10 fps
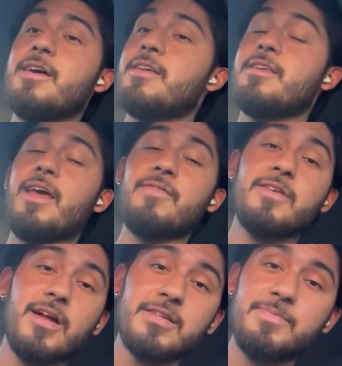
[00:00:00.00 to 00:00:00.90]
Definitely
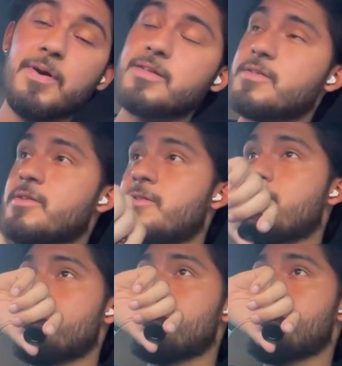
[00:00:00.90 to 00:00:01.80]
not sponsored.
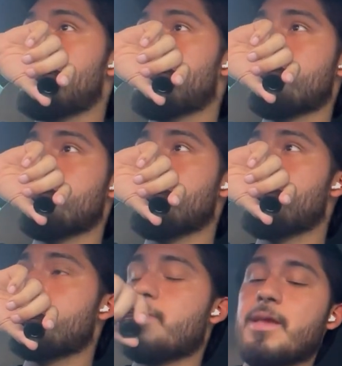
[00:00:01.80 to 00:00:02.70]

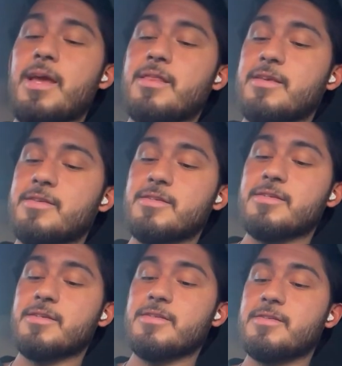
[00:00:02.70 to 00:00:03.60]
And this is
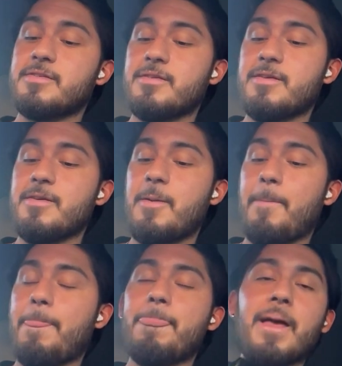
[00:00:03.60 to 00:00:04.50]
just,
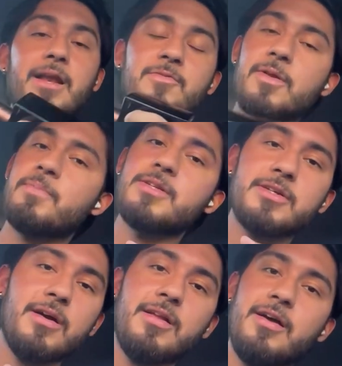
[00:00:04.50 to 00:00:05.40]
I just want to put
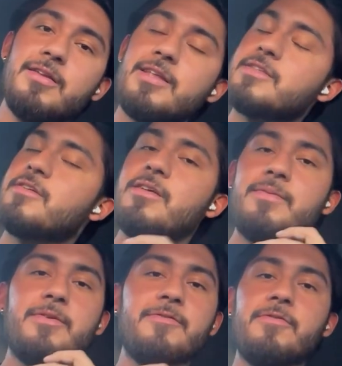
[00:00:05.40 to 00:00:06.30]
y'all on. That's all I'm
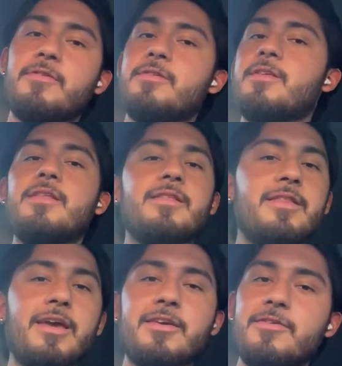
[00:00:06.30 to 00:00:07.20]
here for.
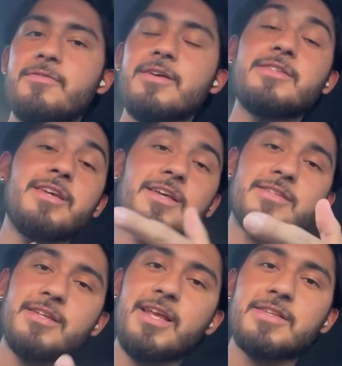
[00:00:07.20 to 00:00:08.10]
Thank you. I'll see you guys in
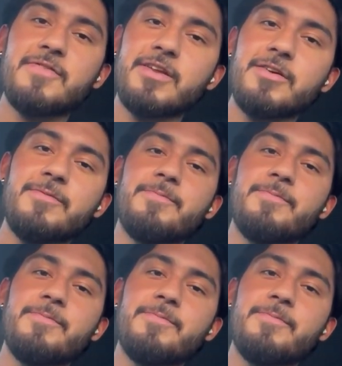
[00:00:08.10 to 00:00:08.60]
the next video.